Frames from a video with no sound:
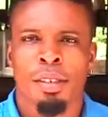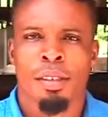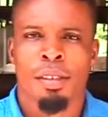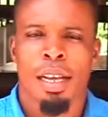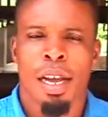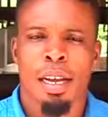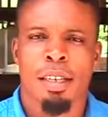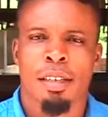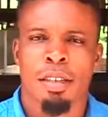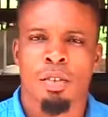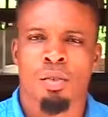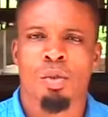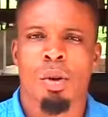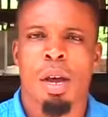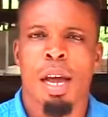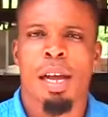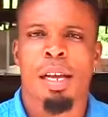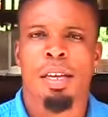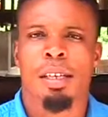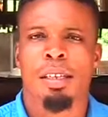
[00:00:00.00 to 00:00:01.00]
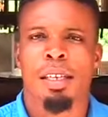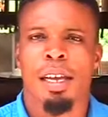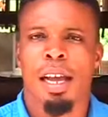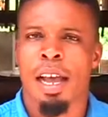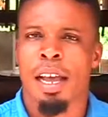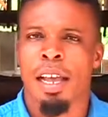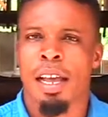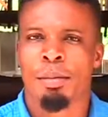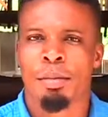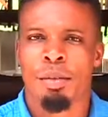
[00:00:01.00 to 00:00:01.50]
That is why
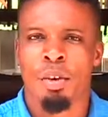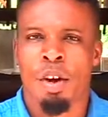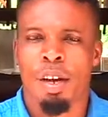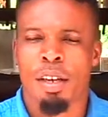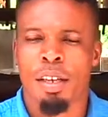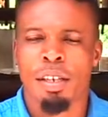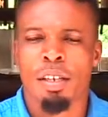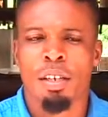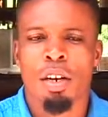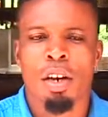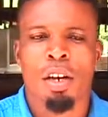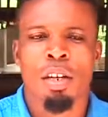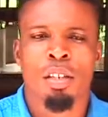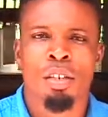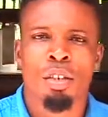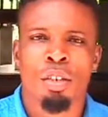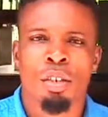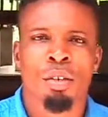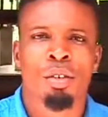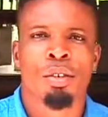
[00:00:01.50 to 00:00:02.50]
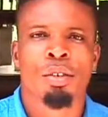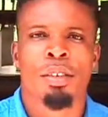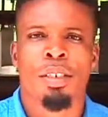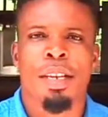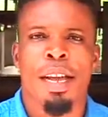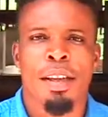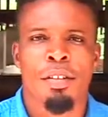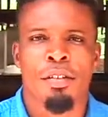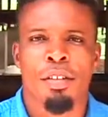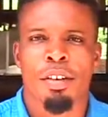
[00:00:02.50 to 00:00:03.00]
I am calling on you,
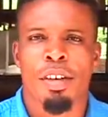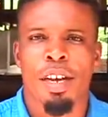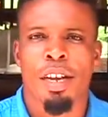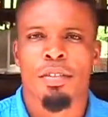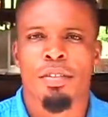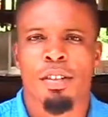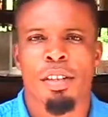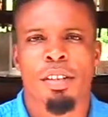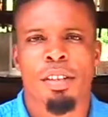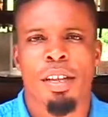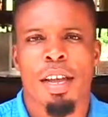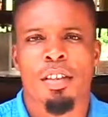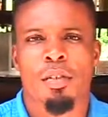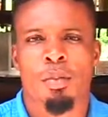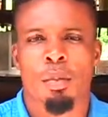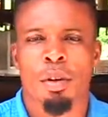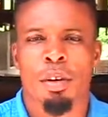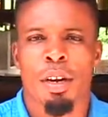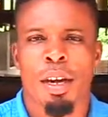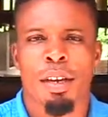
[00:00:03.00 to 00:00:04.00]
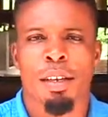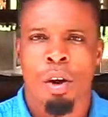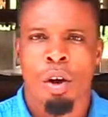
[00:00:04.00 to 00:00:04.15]
Nigerians in Diaspora,